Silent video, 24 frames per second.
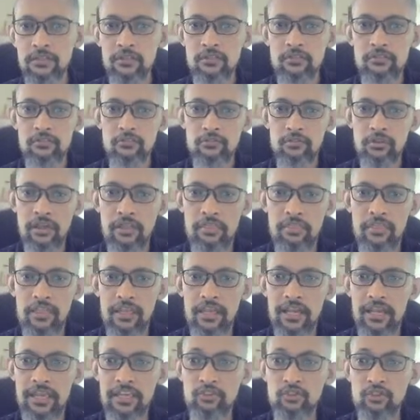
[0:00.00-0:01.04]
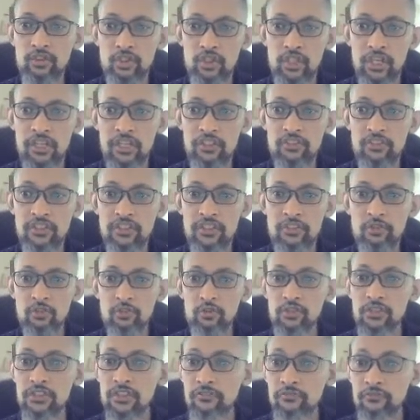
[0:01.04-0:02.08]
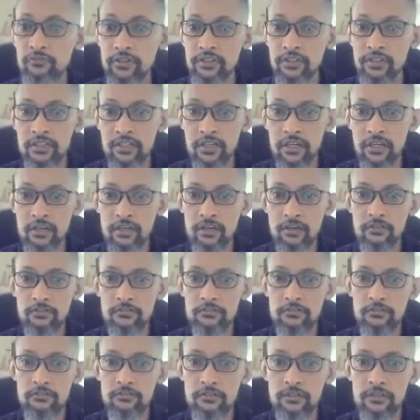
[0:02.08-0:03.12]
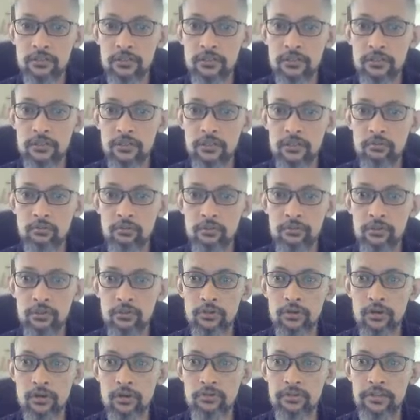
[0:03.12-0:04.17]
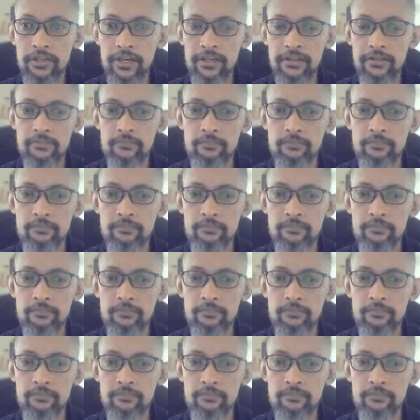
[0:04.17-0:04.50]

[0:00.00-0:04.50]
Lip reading: So I think I can change it to different kind of what we call that